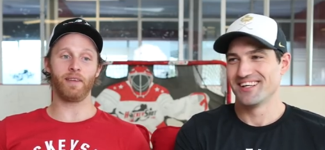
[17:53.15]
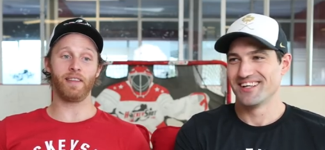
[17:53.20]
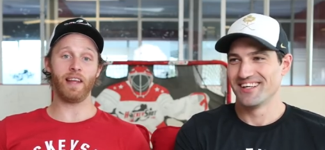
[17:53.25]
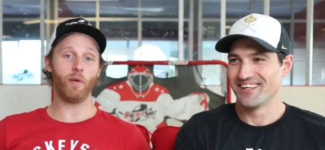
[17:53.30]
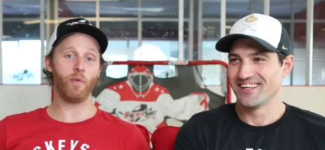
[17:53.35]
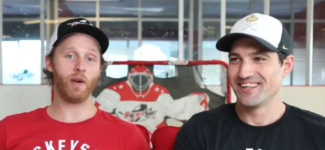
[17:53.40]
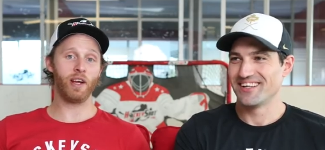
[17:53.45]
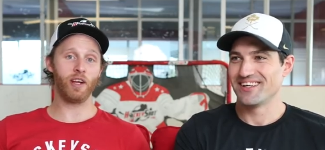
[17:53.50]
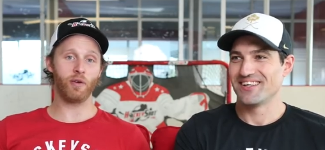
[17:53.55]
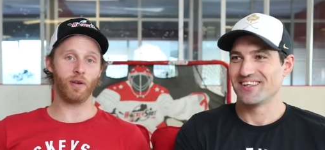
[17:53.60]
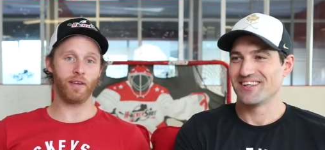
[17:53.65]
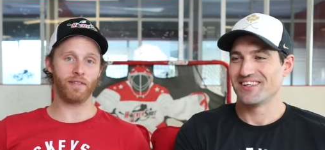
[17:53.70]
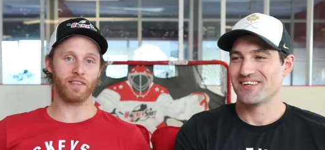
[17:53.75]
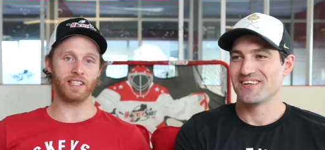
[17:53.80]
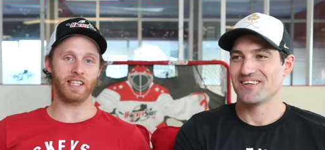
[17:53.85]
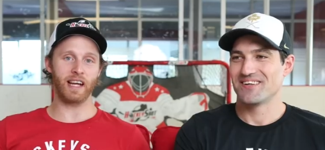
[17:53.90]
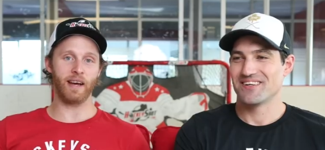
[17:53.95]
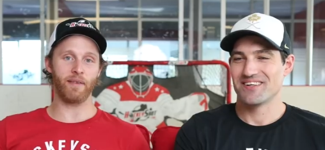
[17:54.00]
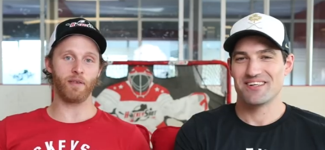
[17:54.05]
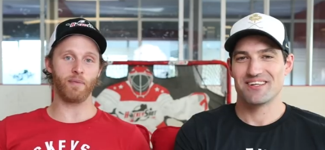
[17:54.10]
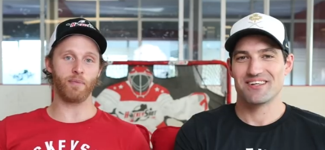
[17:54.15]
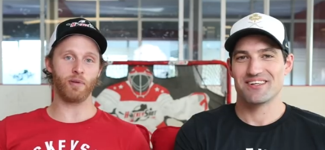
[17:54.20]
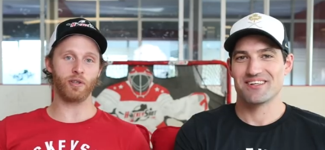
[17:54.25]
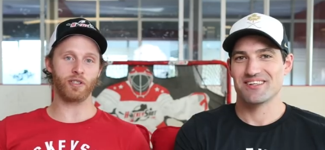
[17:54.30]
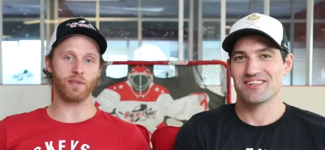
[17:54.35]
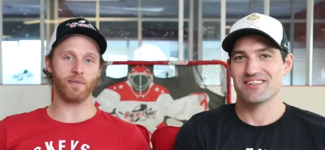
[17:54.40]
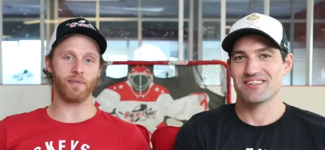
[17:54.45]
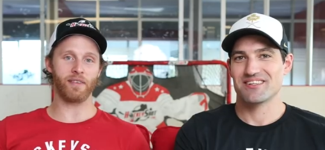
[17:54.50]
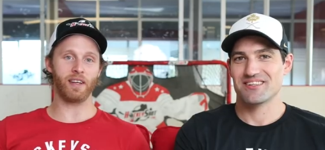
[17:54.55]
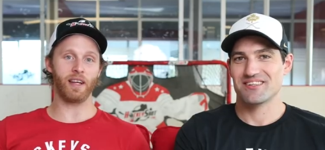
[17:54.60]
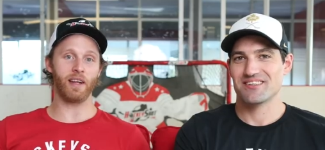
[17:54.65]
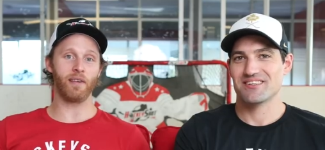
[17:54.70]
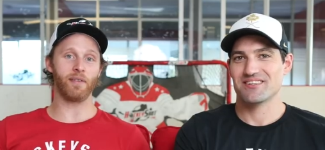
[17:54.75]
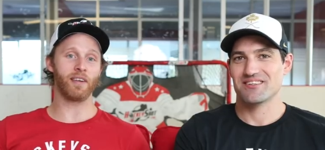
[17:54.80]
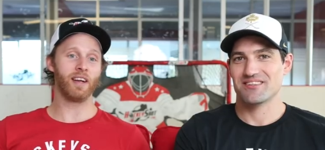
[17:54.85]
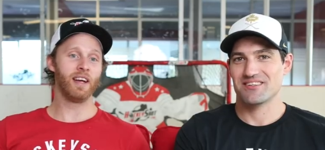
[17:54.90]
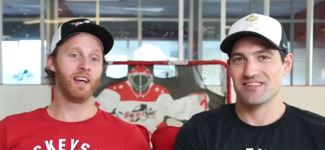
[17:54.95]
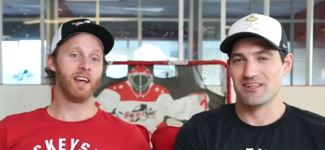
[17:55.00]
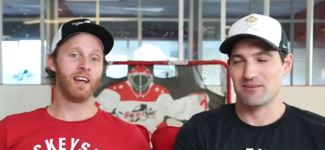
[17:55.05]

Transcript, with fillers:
Speaker 1: And that way you don't have to tell them to push themselves.